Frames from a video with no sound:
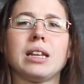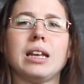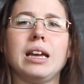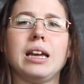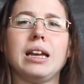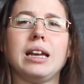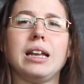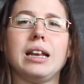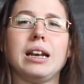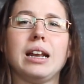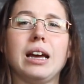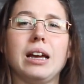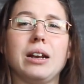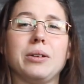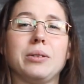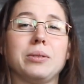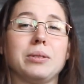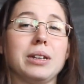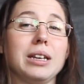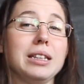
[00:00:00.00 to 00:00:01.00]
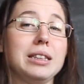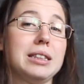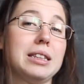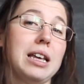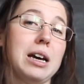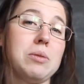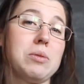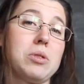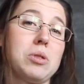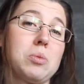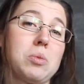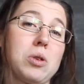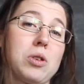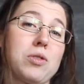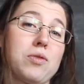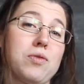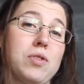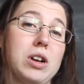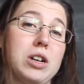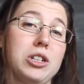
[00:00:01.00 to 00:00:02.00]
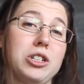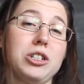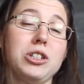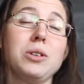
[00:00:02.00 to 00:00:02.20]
and I don't get that with the word fresh.